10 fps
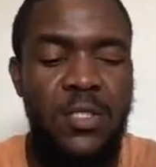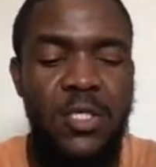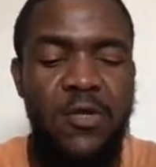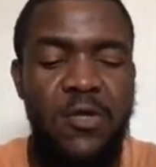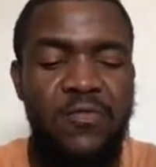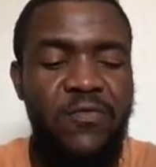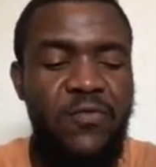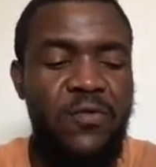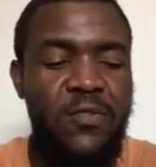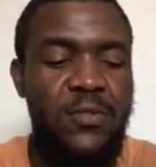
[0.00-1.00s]
next
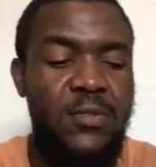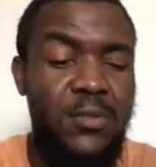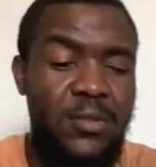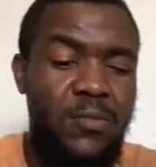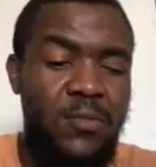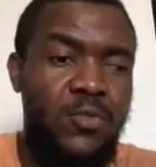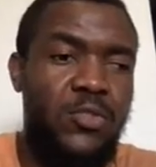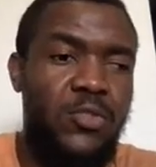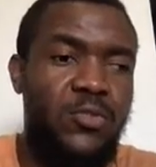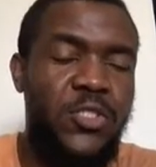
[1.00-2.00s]

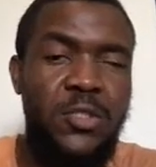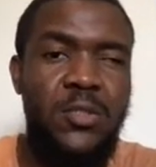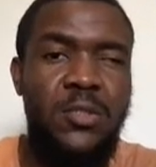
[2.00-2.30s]
demonstration.